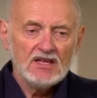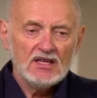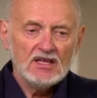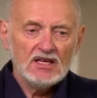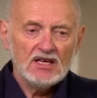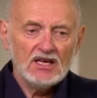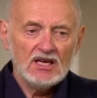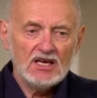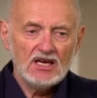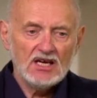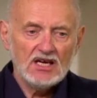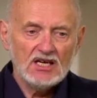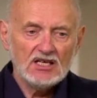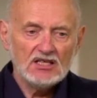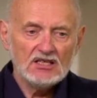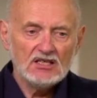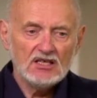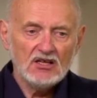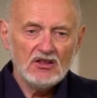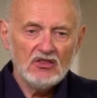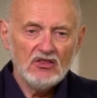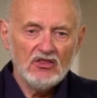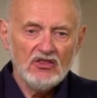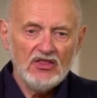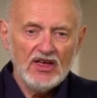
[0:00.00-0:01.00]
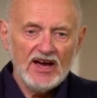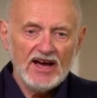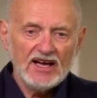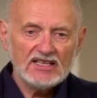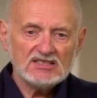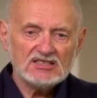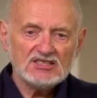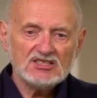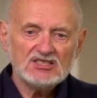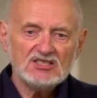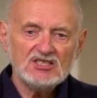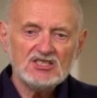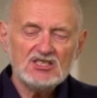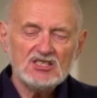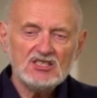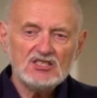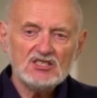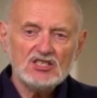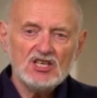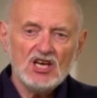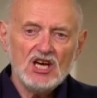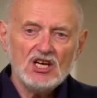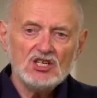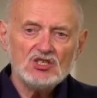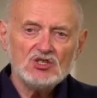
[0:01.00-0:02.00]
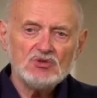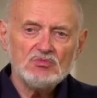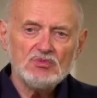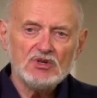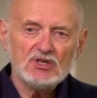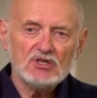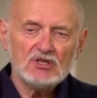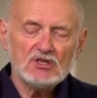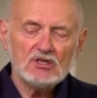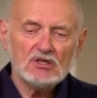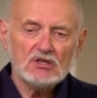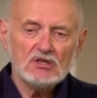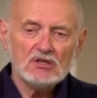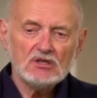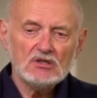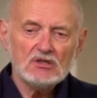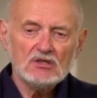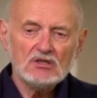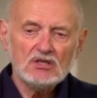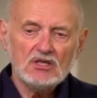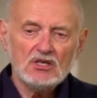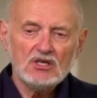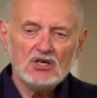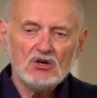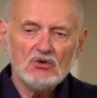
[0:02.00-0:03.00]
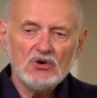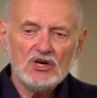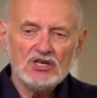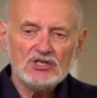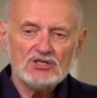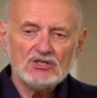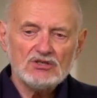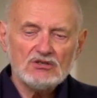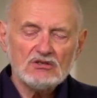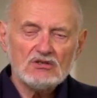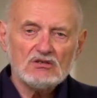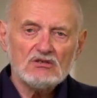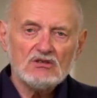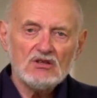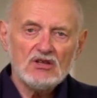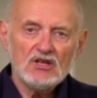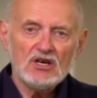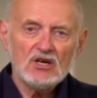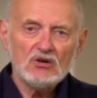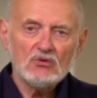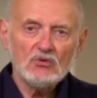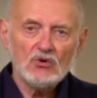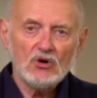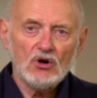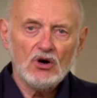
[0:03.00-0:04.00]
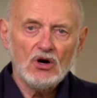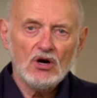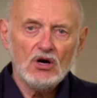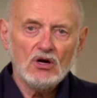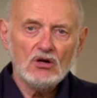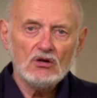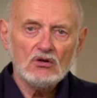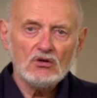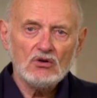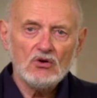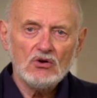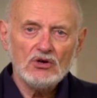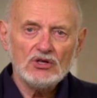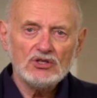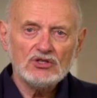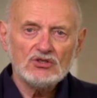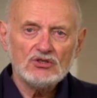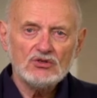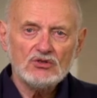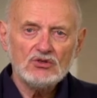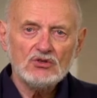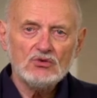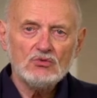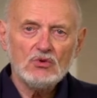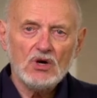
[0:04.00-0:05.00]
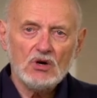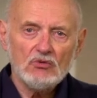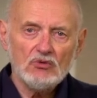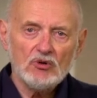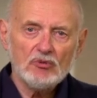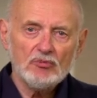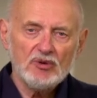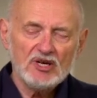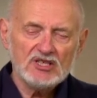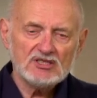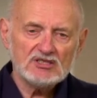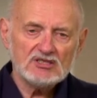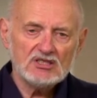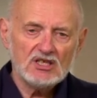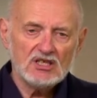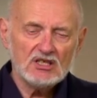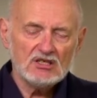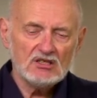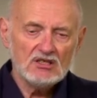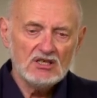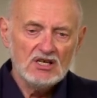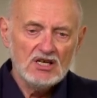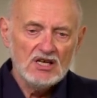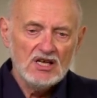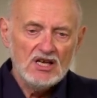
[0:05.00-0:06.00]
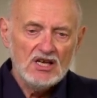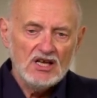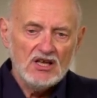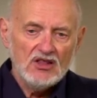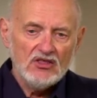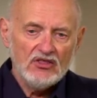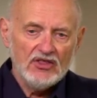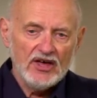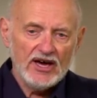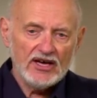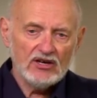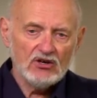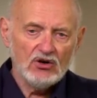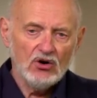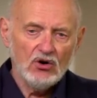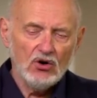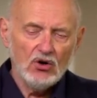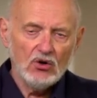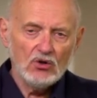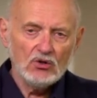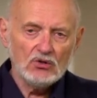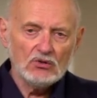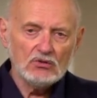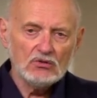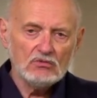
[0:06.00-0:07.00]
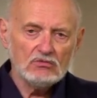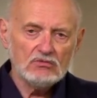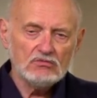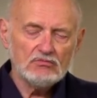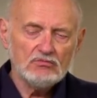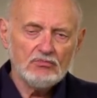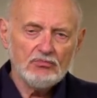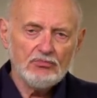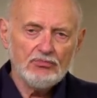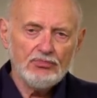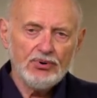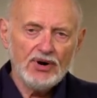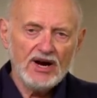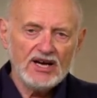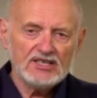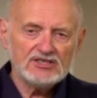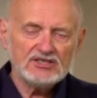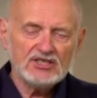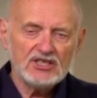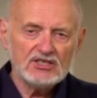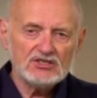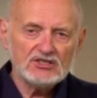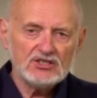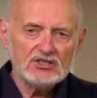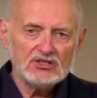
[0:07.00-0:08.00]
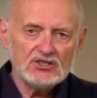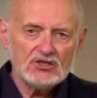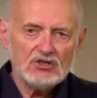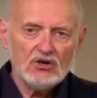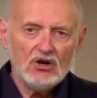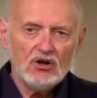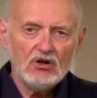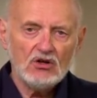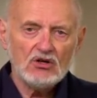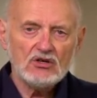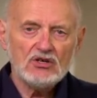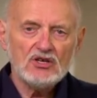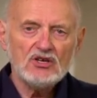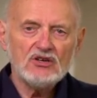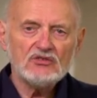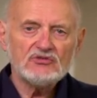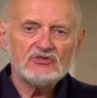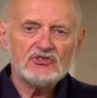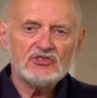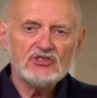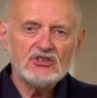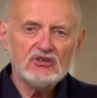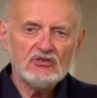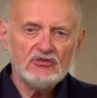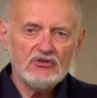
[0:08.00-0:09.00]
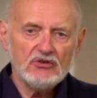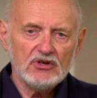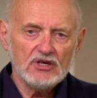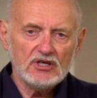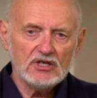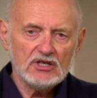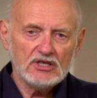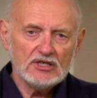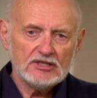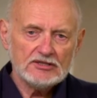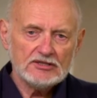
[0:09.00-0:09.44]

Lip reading: And that's the engagement equation, that we're all going to do what we're best at. That whole process is called gifts differing.